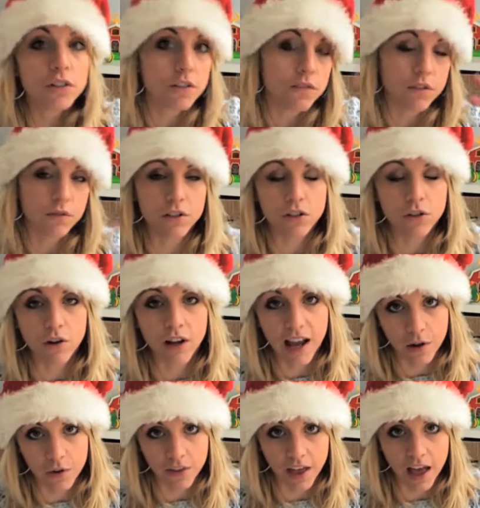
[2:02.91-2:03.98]
of different stock
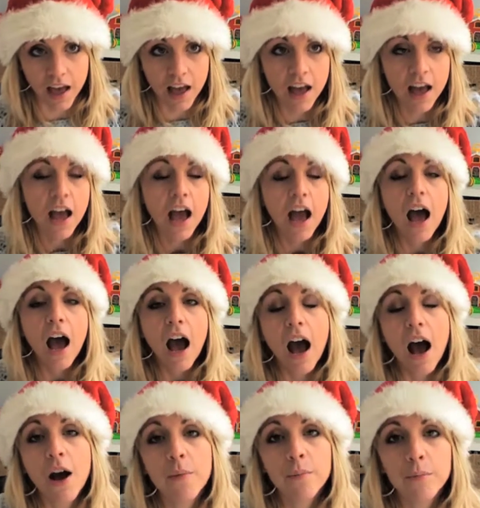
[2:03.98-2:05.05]
out there,
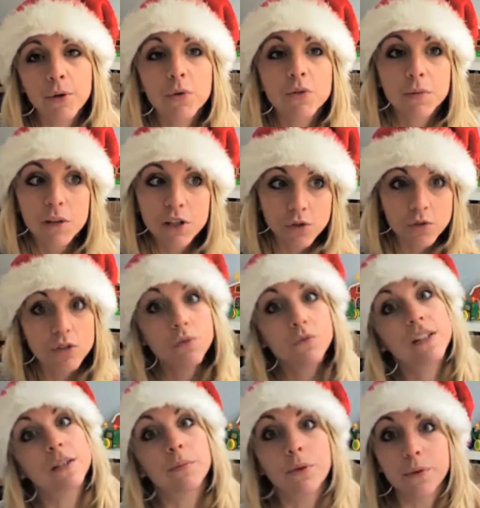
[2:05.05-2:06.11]
but also make sure it's all
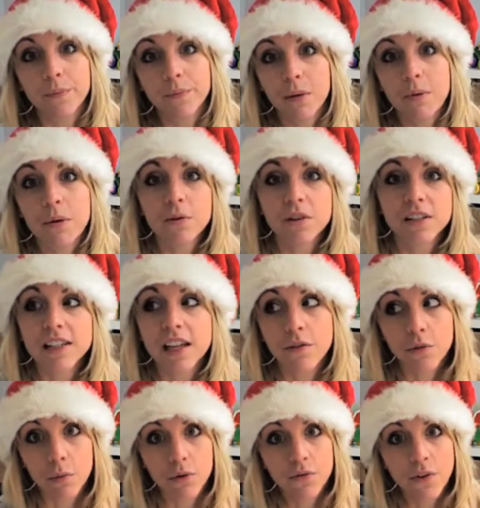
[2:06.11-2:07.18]
visible and people can see it
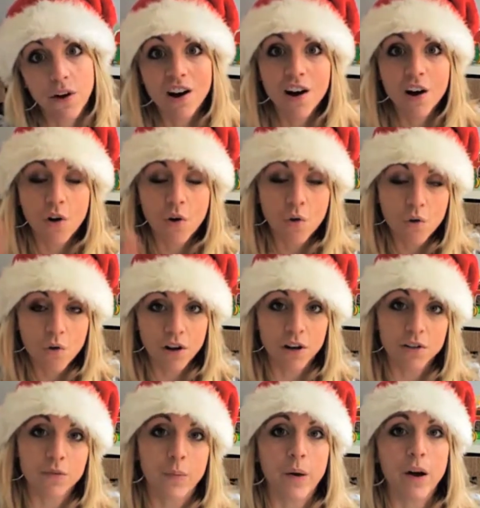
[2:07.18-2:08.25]
from afar or
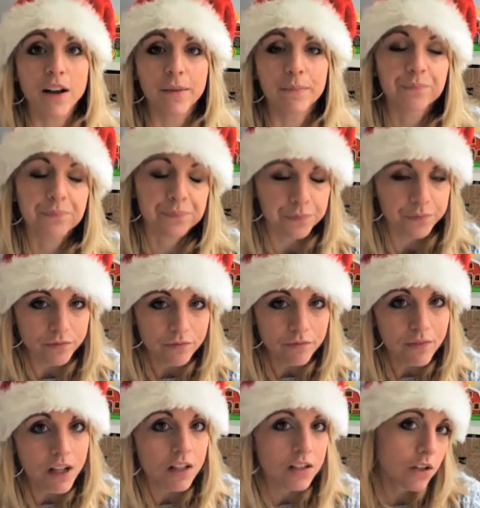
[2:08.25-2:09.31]
close by.
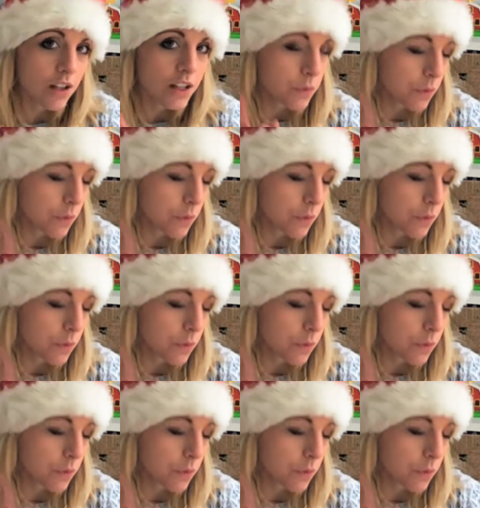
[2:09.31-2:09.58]
So that's what